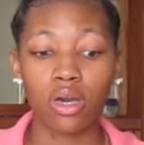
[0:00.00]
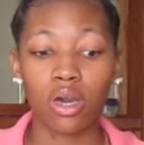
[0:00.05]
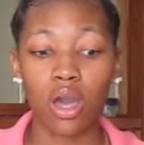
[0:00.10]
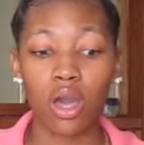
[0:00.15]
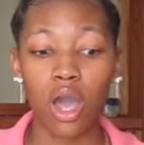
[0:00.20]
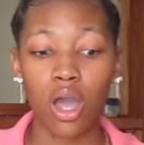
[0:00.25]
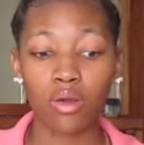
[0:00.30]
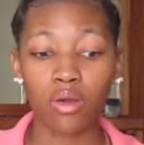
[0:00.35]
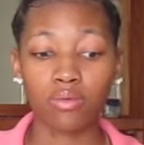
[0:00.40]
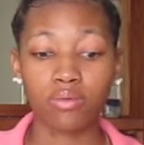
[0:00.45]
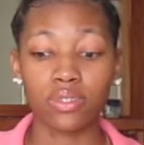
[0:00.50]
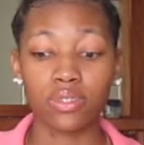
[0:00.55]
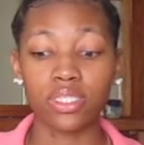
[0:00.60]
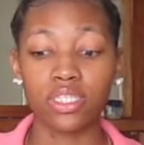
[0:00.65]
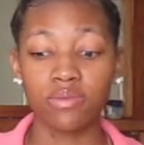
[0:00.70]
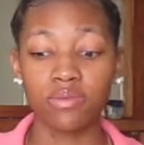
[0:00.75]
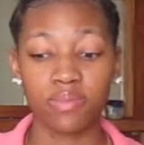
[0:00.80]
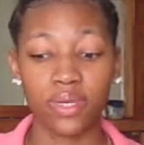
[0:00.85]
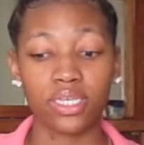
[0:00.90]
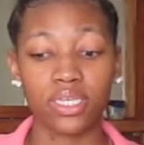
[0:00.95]
are
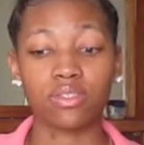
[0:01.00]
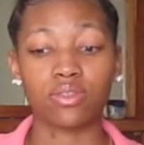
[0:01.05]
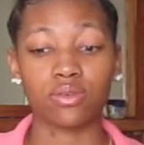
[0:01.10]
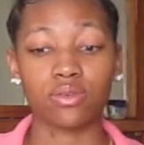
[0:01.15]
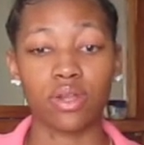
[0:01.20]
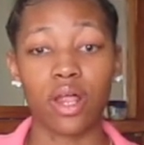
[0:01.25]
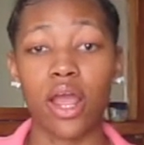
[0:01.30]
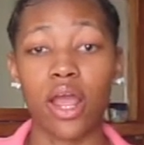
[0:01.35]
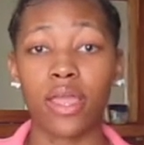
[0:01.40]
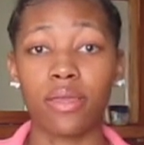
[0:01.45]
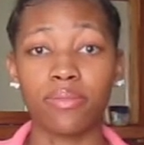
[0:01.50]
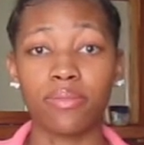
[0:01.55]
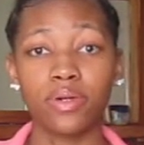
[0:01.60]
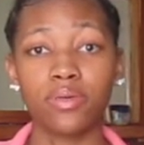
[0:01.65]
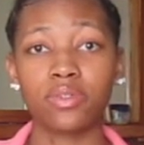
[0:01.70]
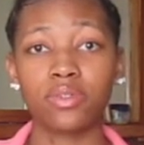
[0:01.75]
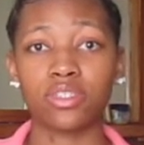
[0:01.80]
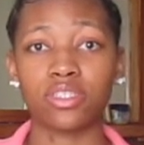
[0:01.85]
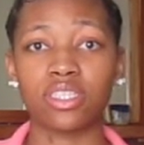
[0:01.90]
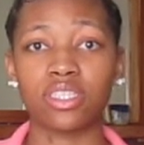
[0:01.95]
really based on our
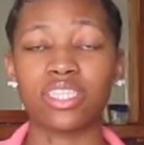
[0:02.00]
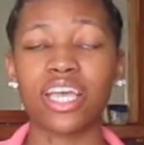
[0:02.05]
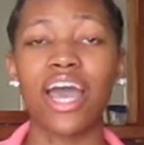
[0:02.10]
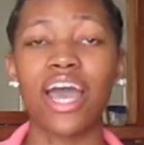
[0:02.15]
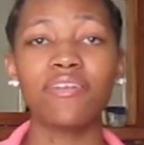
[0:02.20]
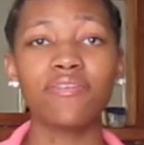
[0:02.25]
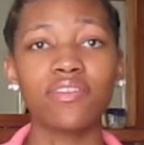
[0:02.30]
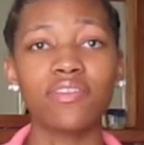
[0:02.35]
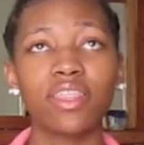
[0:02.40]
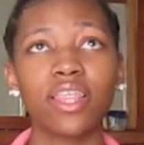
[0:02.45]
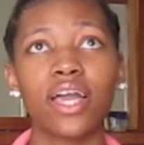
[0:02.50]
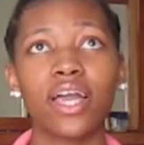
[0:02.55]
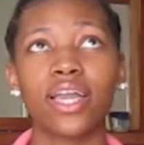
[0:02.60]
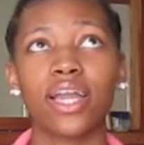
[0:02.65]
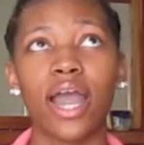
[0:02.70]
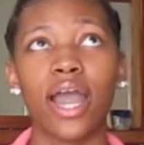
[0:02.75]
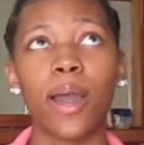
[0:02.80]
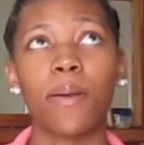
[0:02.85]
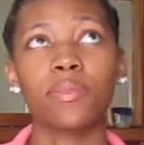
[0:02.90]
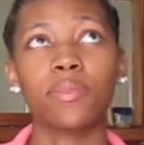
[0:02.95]
emotions. I feel like
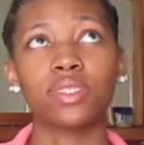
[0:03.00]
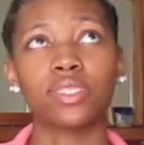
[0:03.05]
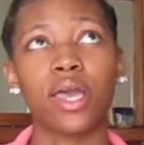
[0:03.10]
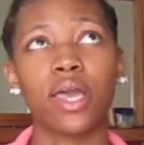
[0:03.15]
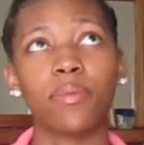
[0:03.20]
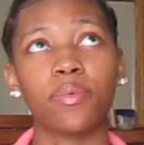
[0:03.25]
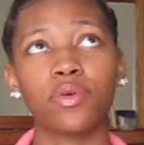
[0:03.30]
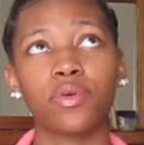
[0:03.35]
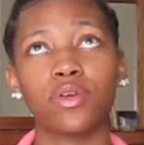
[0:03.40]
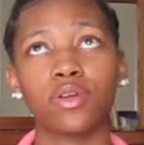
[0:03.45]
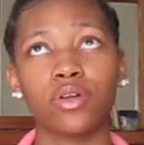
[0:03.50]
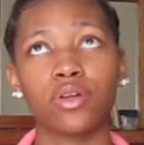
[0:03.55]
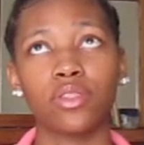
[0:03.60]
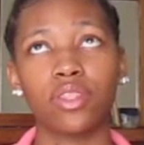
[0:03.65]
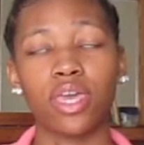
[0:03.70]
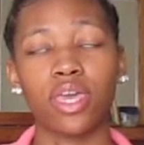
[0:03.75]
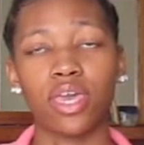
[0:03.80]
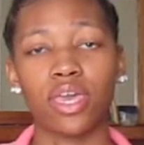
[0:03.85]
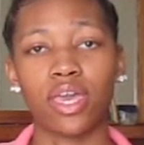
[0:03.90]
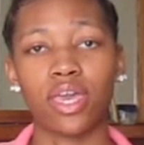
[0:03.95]
I'm a type of girl
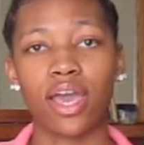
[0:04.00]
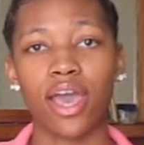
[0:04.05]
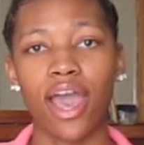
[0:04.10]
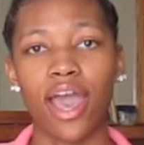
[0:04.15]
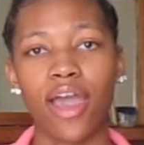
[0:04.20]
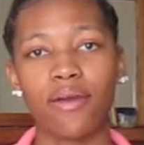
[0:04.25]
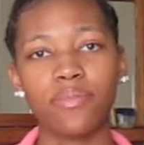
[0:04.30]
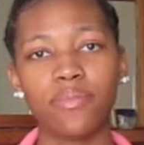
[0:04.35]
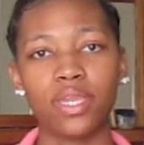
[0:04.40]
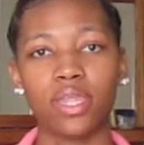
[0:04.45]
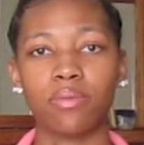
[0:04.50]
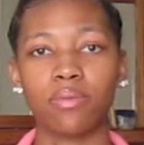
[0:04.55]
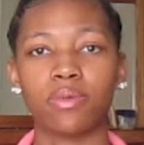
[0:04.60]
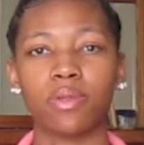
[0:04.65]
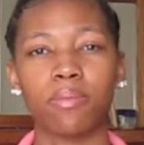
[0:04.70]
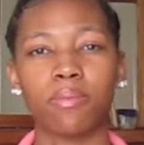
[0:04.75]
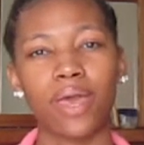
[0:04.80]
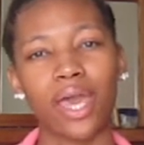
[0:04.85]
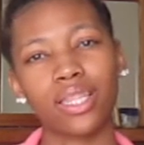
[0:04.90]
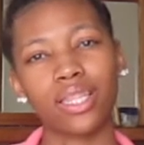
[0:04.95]
that I've been able to
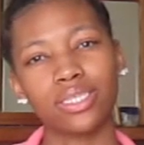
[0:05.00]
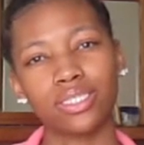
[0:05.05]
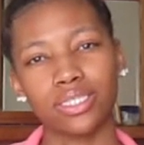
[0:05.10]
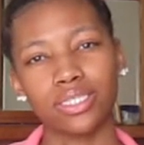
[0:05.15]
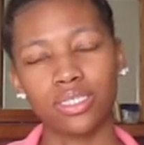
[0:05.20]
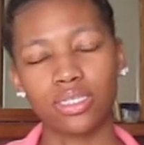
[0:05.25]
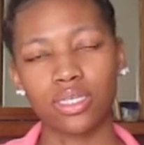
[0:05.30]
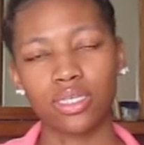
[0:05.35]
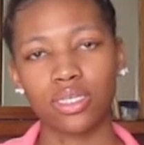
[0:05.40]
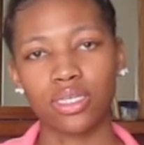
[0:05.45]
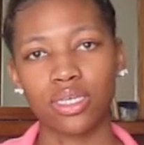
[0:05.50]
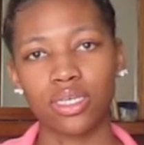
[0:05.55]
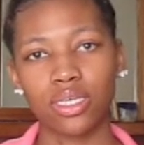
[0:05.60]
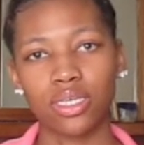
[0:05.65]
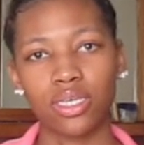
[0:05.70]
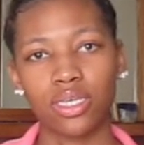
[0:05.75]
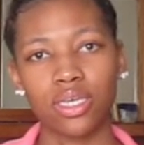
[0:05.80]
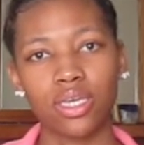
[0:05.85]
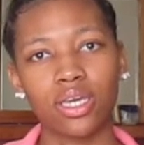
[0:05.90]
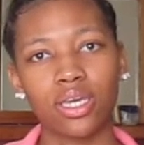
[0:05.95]
balance it.
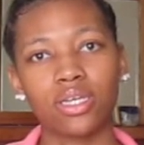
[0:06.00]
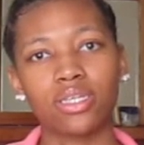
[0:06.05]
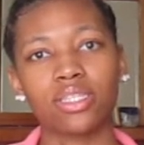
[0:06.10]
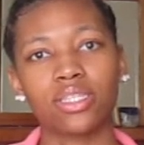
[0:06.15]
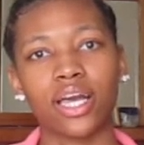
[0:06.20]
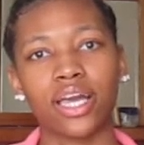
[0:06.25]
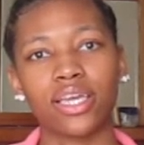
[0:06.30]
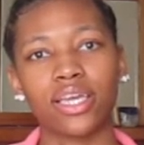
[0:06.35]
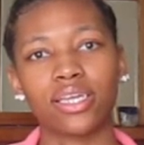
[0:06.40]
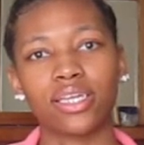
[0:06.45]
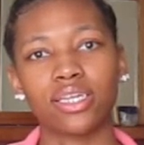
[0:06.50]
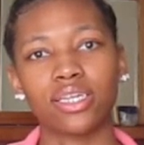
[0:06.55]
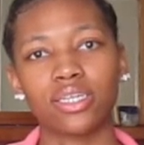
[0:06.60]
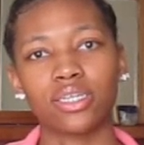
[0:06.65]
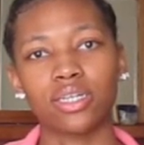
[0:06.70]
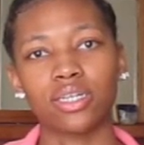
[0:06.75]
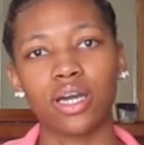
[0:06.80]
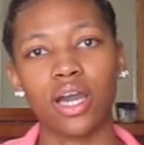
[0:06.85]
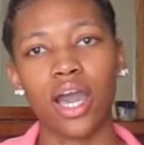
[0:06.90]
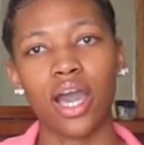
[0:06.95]
Like,
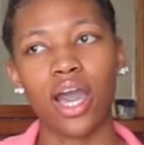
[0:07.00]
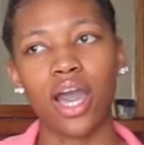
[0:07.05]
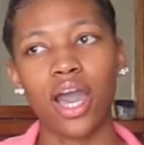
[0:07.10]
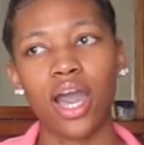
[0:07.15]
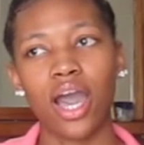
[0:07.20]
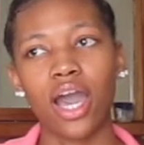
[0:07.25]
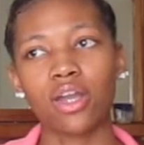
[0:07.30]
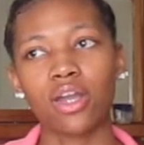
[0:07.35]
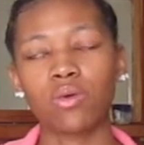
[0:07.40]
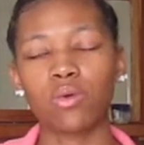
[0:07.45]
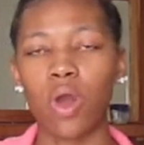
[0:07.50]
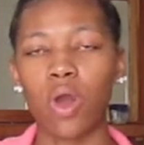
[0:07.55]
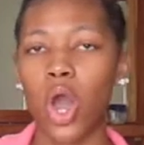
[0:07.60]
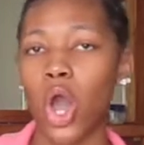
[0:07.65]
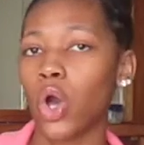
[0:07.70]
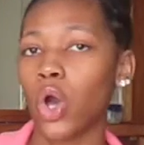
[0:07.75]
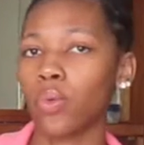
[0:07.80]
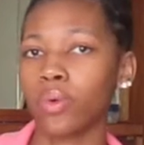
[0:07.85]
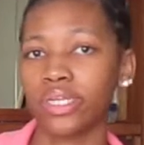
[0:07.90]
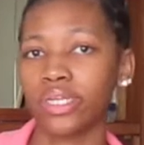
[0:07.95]
I don't
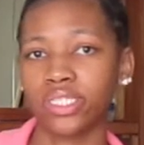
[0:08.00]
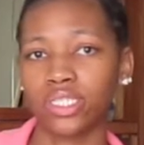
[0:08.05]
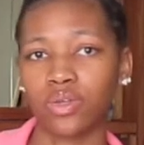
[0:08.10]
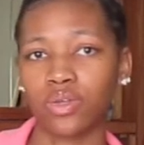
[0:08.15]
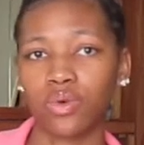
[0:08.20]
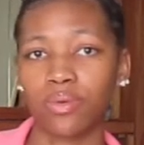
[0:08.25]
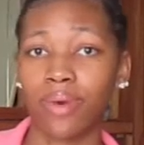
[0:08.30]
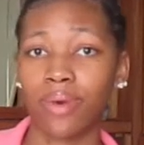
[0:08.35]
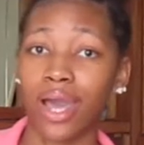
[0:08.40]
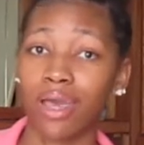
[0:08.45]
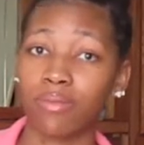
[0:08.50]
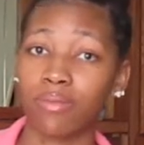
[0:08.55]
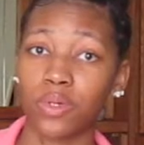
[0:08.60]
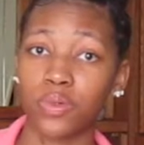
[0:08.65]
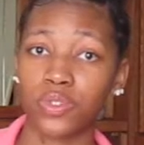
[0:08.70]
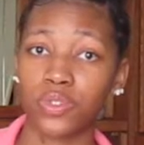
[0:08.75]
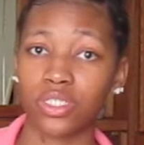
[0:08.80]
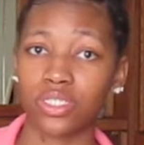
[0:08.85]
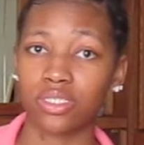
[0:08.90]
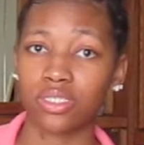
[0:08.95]
always think with my
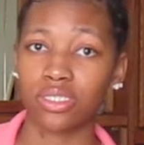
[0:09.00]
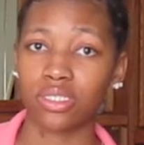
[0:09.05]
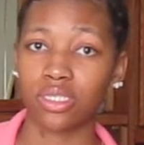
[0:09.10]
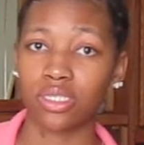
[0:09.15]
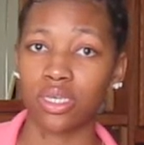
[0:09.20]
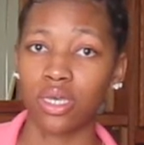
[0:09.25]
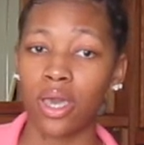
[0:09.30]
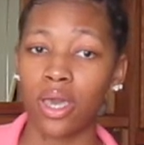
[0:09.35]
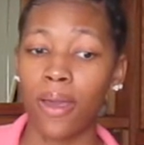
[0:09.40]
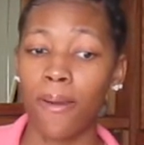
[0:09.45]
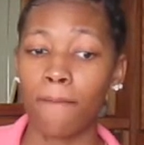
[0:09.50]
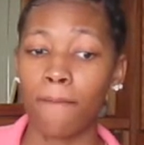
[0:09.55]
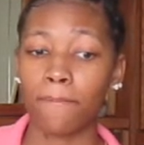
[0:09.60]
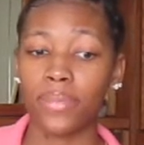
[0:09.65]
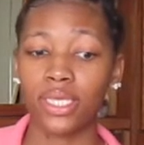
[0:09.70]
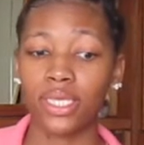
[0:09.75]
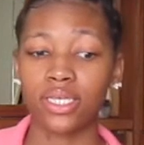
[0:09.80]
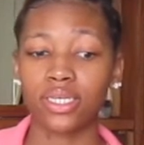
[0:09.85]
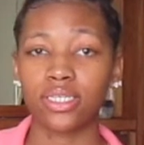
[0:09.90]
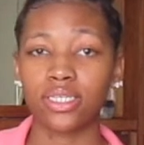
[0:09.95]
emotions
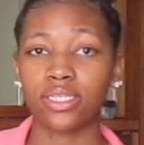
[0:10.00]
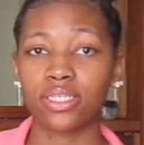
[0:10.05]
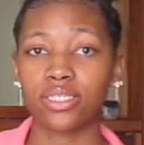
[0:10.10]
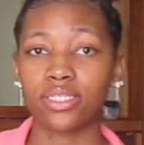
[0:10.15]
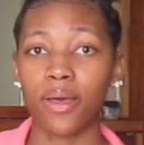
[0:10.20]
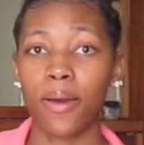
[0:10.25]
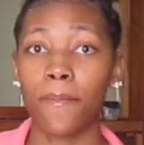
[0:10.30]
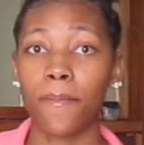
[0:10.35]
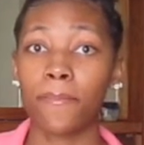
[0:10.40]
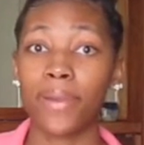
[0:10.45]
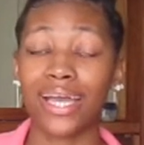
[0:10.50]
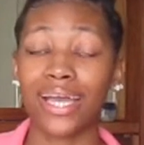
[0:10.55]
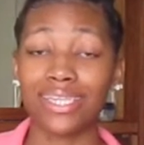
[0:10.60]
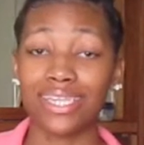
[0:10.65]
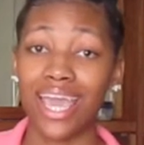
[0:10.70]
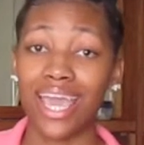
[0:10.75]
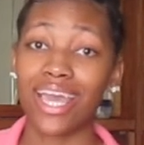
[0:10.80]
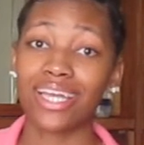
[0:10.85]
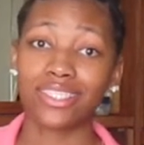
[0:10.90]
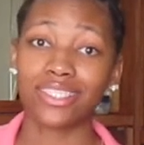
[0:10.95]
because my
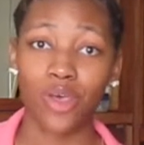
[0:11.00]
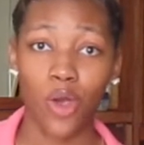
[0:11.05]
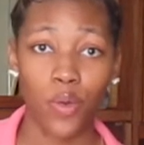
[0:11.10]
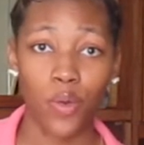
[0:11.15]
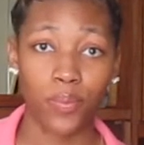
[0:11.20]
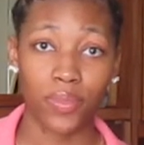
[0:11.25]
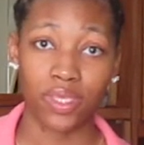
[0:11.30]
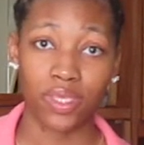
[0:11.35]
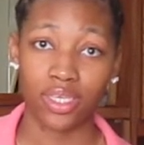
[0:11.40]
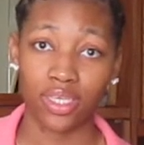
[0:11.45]
dad taught me